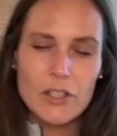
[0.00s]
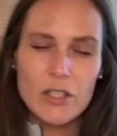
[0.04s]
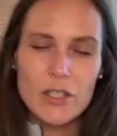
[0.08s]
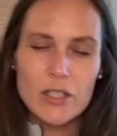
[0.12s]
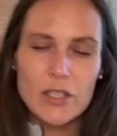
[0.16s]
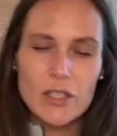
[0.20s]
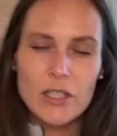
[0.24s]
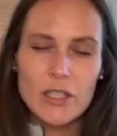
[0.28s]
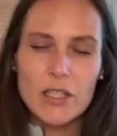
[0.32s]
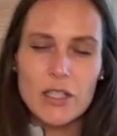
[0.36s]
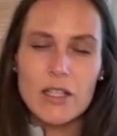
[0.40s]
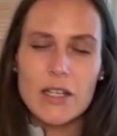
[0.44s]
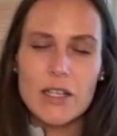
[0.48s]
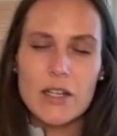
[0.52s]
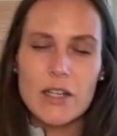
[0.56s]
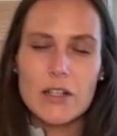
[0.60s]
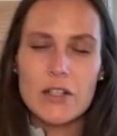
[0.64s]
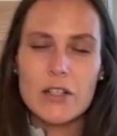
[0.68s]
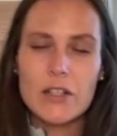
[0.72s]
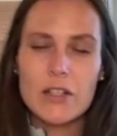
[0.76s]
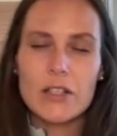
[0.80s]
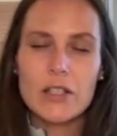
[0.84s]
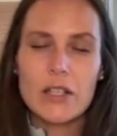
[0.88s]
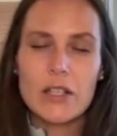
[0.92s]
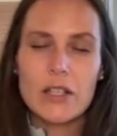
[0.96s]
is
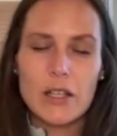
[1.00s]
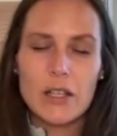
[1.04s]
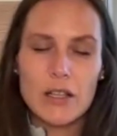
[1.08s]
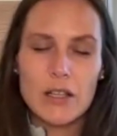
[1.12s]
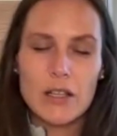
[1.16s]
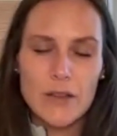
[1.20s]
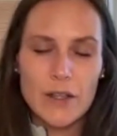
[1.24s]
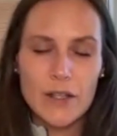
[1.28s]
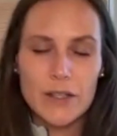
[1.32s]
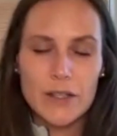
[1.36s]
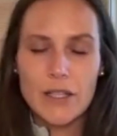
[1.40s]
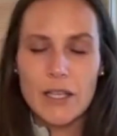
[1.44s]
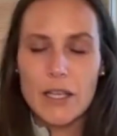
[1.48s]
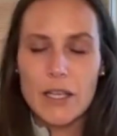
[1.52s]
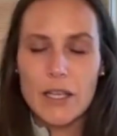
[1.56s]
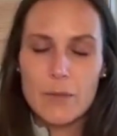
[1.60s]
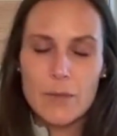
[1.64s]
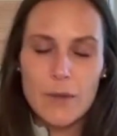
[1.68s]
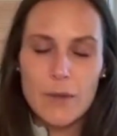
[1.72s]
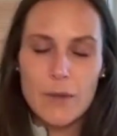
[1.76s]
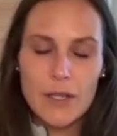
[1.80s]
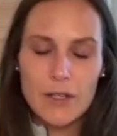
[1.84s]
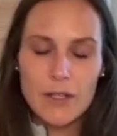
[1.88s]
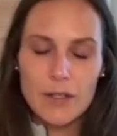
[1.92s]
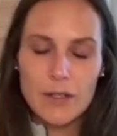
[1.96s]
cleared that came
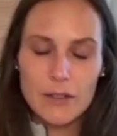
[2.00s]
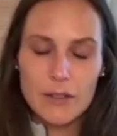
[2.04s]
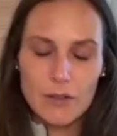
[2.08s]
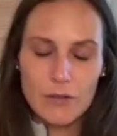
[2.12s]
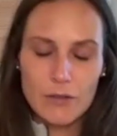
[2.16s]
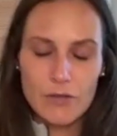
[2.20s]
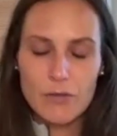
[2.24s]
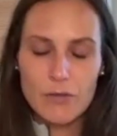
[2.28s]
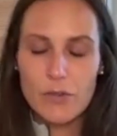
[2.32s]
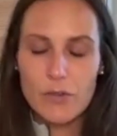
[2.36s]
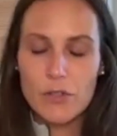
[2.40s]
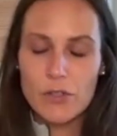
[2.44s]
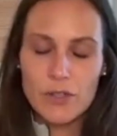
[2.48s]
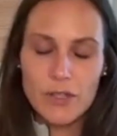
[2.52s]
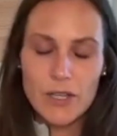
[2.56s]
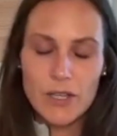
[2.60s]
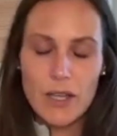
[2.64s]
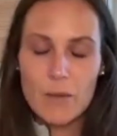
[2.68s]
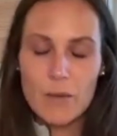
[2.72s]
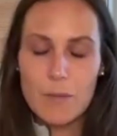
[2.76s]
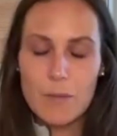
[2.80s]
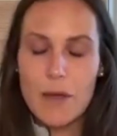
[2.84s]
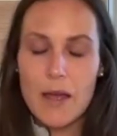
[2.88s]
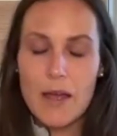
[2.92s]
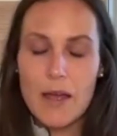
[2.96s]
in the first
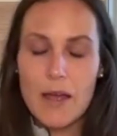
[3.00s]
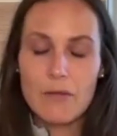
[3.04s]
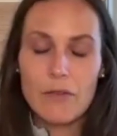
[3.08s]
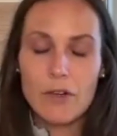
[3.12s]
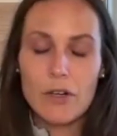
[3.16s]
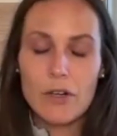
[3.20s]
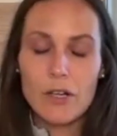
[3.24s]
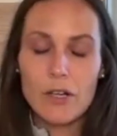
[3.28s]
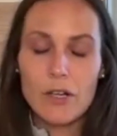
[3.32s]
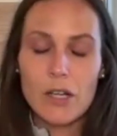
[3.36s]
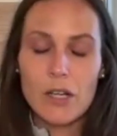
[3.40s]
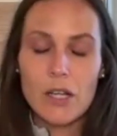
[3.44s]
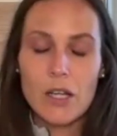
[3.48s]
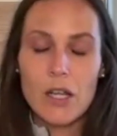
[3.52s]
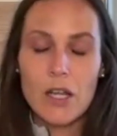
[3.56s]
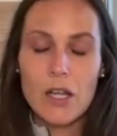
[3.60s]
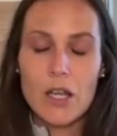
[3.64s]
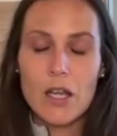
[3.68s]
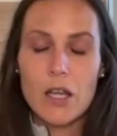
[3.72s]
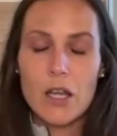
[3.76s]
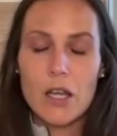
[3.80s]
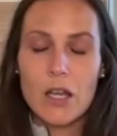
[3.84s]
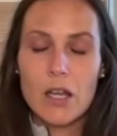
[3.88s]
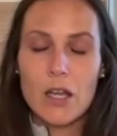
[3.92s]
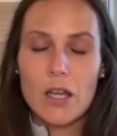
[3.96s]
time ever
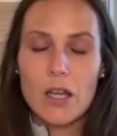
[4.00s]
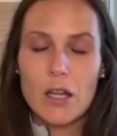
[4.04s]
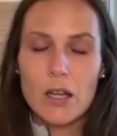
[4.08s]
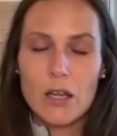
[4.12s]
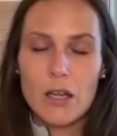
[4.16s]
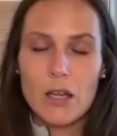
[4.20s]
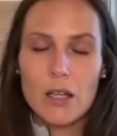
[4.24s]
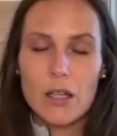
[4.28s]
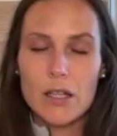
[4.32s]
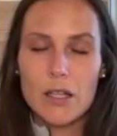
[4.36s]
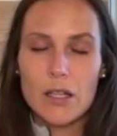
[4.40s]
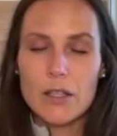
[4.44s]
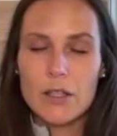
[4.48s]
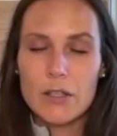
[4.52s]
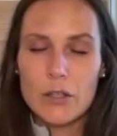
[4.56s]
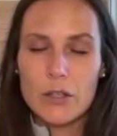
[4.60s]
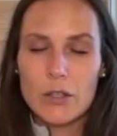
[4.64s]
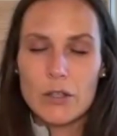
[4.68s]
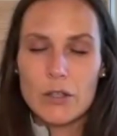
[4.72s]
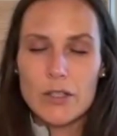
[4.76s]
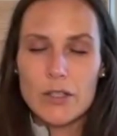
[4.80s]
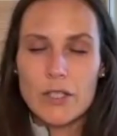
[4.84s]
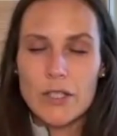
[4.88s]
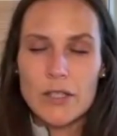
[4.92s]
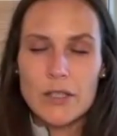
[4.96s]
in your
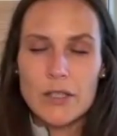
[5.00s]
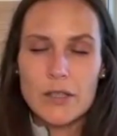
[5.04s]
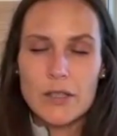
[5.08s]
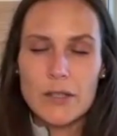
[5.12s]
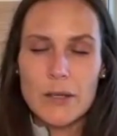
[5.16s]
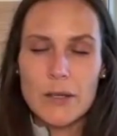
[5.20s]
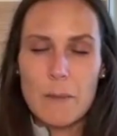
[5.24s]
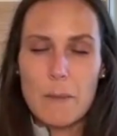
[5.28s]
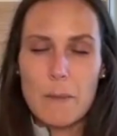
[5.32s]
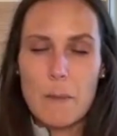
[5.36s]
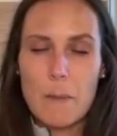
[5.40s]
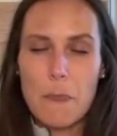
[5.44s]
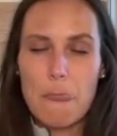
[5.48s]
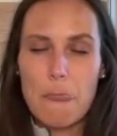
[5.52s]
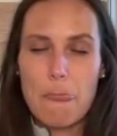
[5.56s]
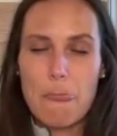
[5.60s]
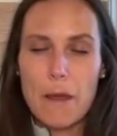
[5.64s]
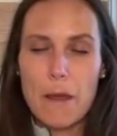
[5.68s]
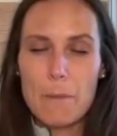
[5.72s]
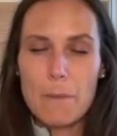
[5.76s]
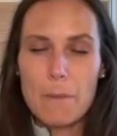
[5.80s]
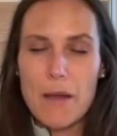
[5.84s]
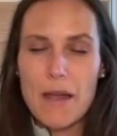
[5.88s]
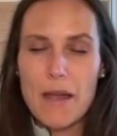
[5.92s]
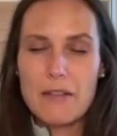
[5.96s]
system
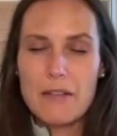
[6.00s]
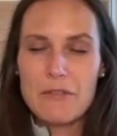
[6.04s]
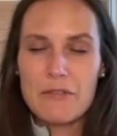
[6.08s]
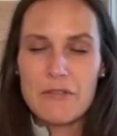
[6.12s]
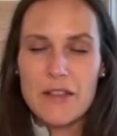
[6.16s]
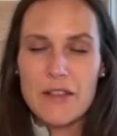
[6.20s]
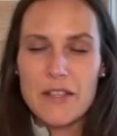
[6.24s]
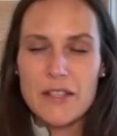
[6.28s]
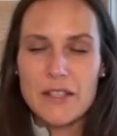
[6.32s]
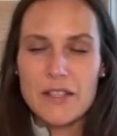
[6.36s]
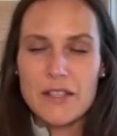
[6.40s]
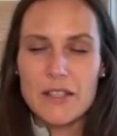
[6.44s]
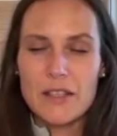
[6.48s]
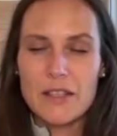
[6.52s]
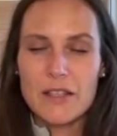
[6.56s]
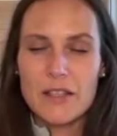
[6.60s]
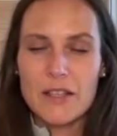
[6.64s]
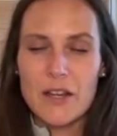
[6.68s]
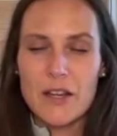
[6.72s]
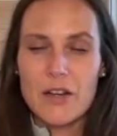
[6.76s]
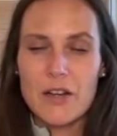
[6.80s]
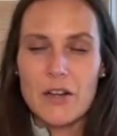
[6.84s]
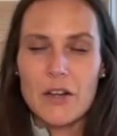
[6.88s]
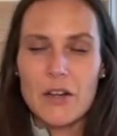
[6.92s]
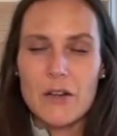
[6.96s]
and manifested
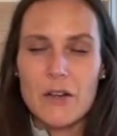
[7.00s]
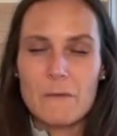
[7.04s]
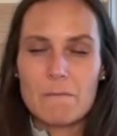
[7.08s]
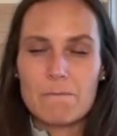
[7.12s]
there,